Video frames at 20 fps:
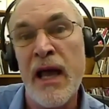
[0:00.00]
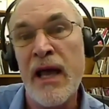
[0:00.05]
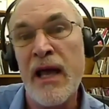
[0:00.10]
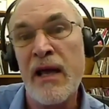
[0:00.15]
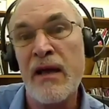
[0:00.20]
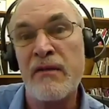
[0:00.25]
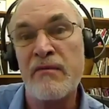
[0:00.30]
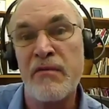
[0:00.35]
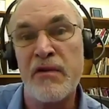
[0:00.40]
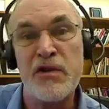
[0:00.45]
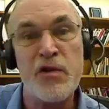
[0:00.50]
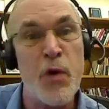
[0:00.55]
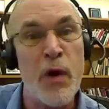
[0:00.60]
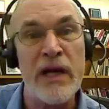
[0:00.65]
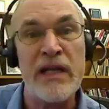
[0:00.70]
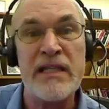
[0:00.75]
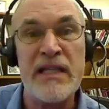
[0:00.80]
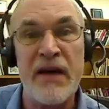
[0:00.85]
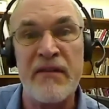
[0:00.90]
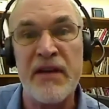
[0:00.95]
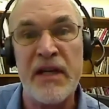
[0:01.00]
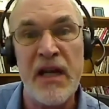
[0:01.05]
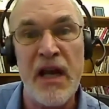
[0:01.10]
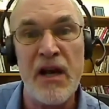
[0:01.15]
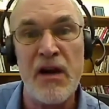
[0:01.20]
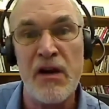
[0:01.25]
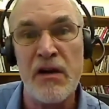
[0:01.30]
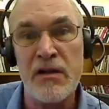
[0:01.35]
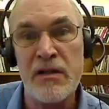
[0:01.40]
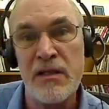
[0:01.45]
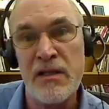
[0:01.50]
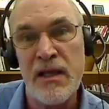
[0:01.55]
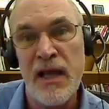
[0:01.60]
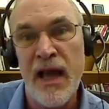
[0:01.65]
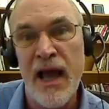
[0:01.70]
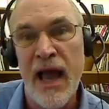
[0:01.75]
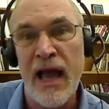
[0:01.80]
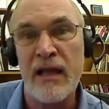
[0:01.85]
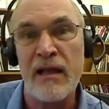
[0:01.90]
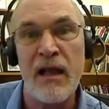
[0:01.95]
for 27 years
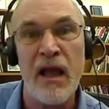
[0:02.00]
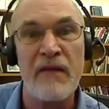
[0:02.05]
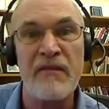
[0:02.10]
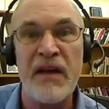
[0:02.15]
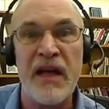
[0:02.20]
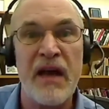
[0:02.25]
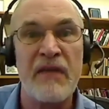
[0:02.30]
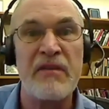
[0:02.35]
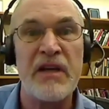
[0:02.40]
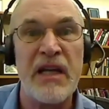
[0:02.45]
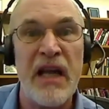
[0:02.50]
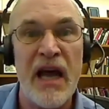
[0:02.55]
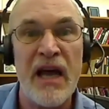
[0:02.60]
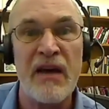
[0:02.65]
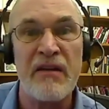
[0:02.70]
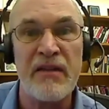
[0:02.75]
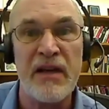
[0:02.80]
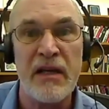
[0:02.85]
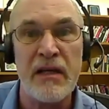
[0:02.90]
and loving every day of it.